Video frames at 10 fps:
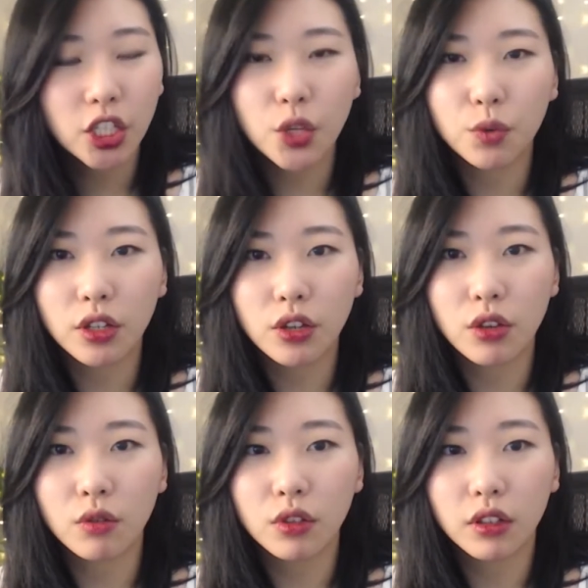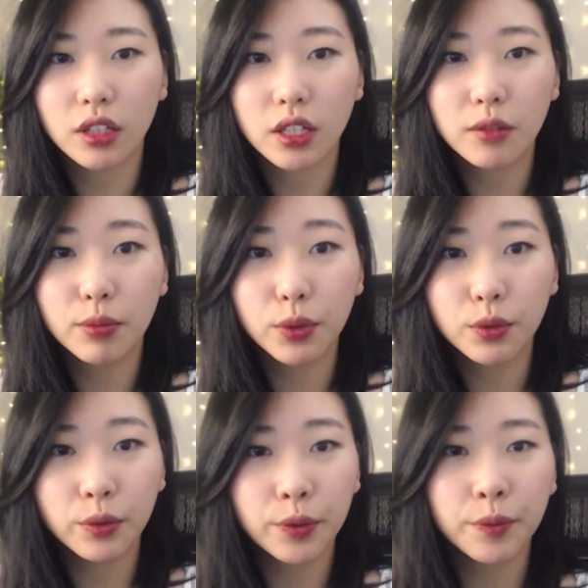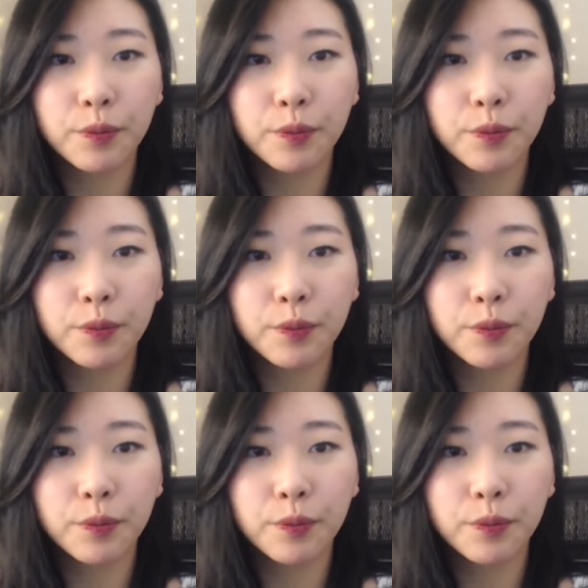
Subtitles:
You can use a spoon.